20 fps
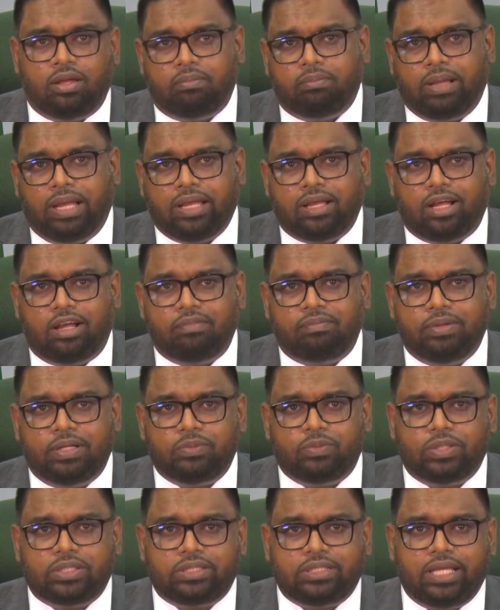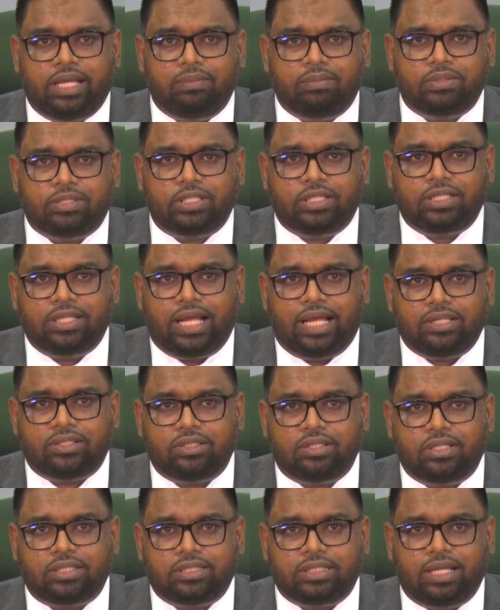My government will table to the
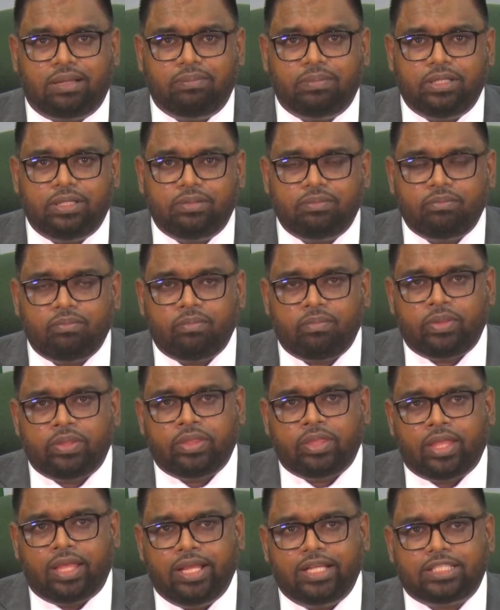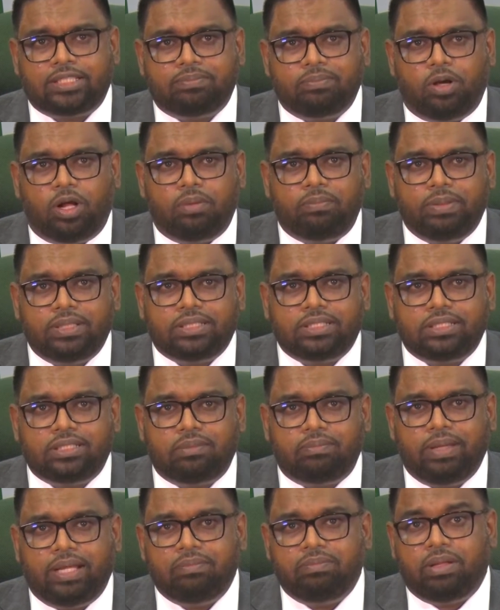National Assembly a small business
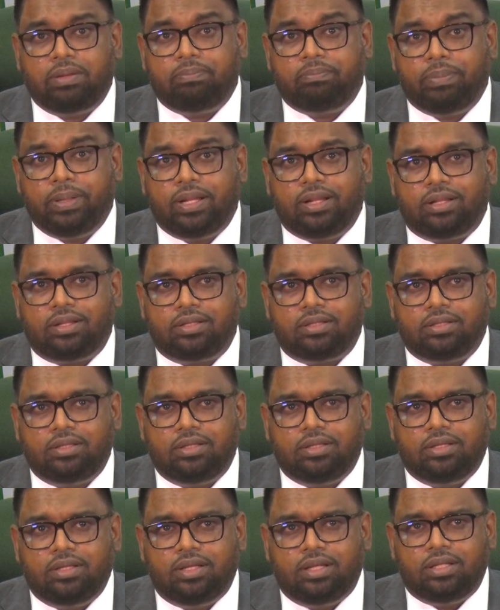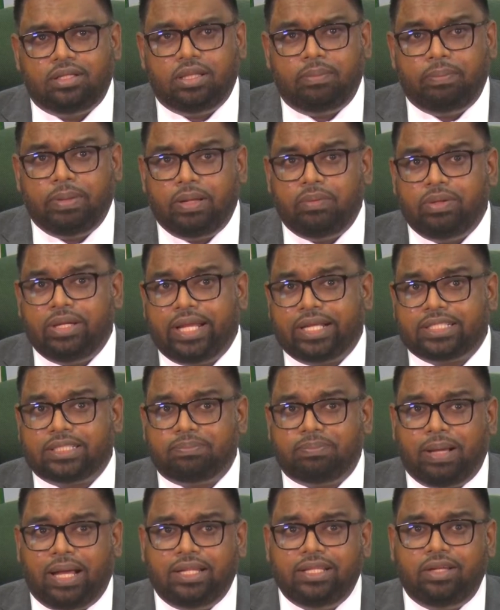amendment bill. The bill will
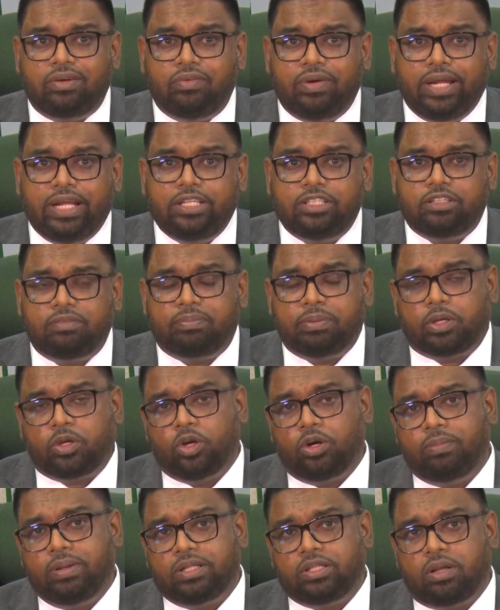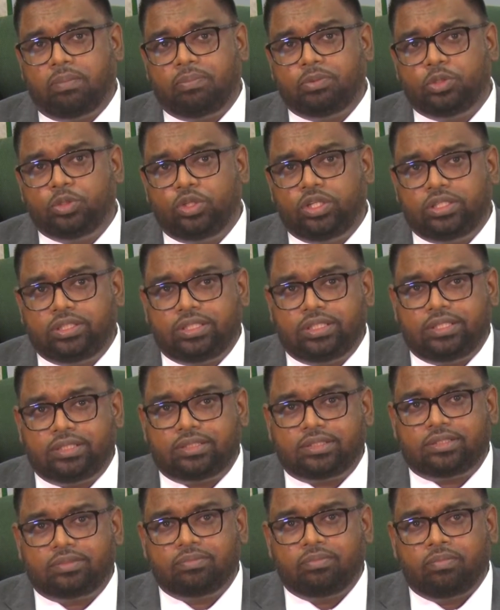expand the range of procurement
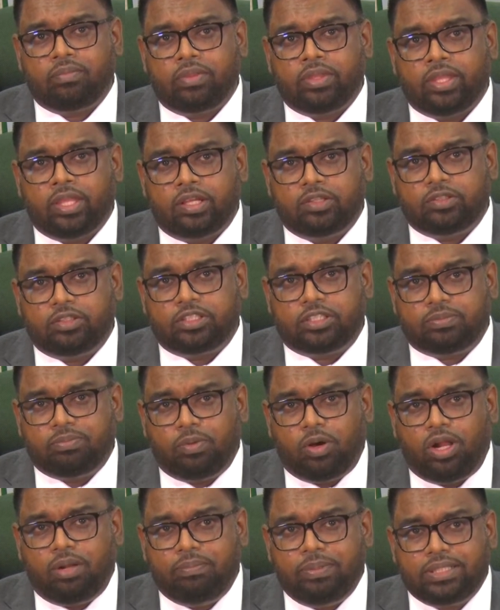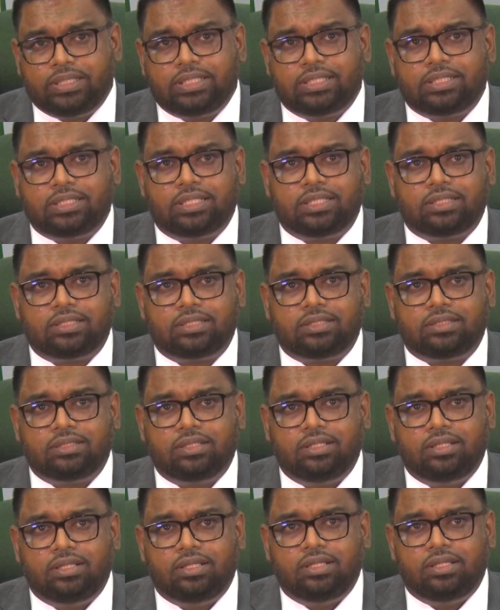opportunities. So small businesses,
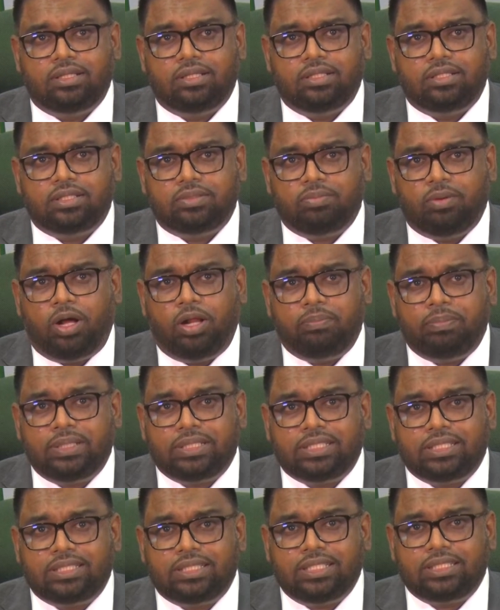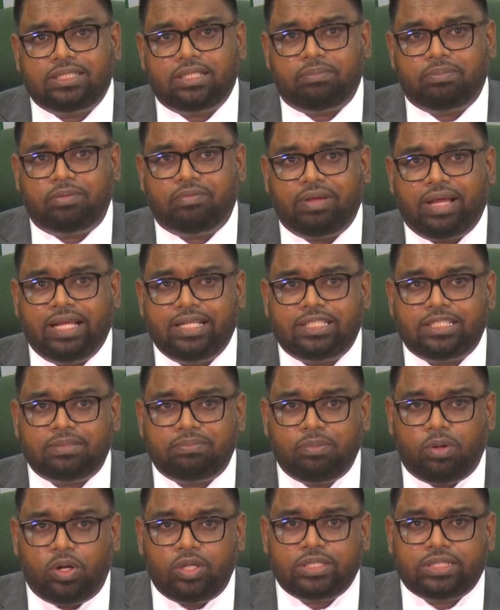small businesses that provide
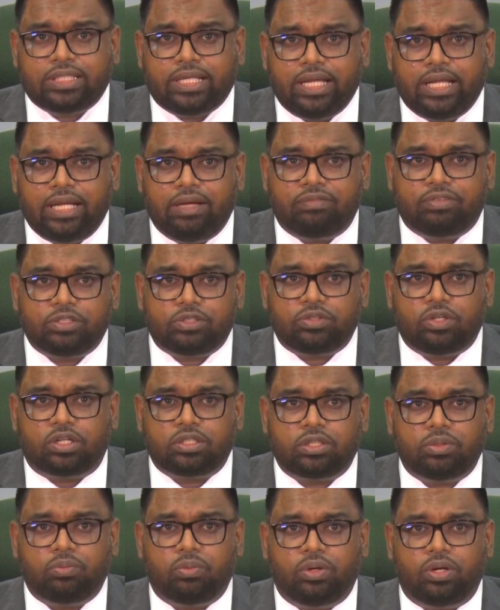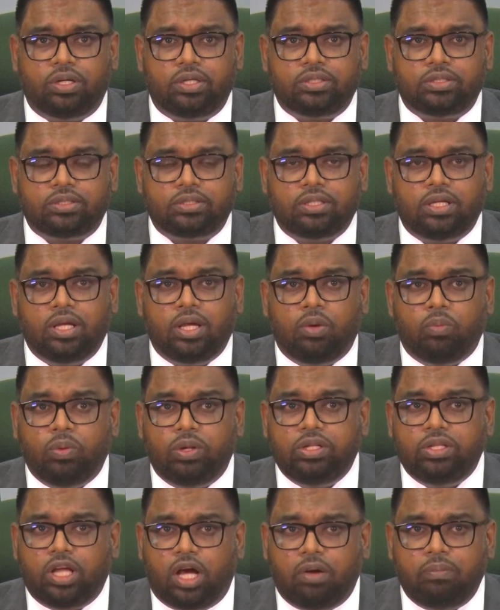small-scale infrastructure works
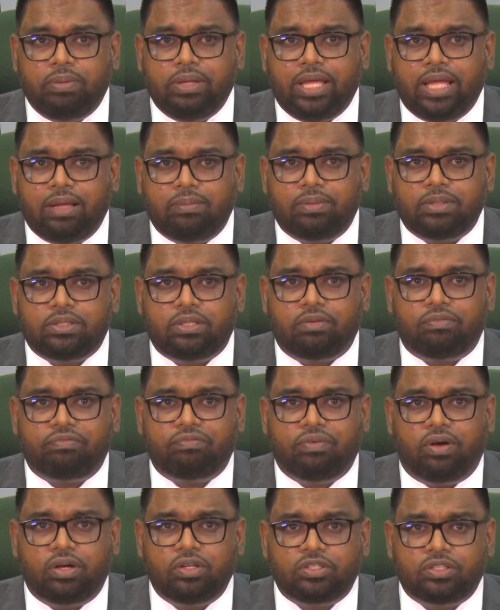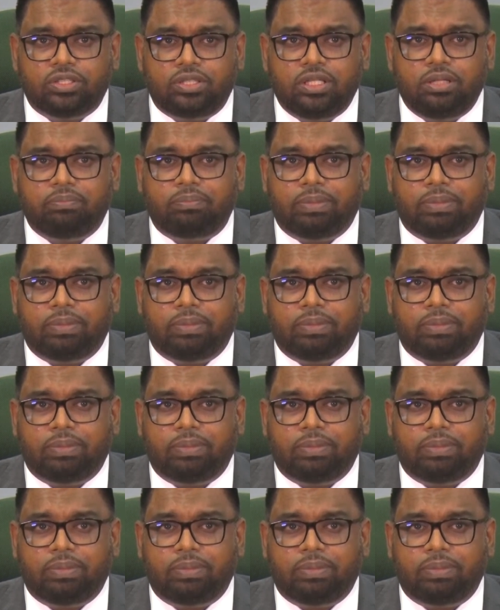will now be able to functionally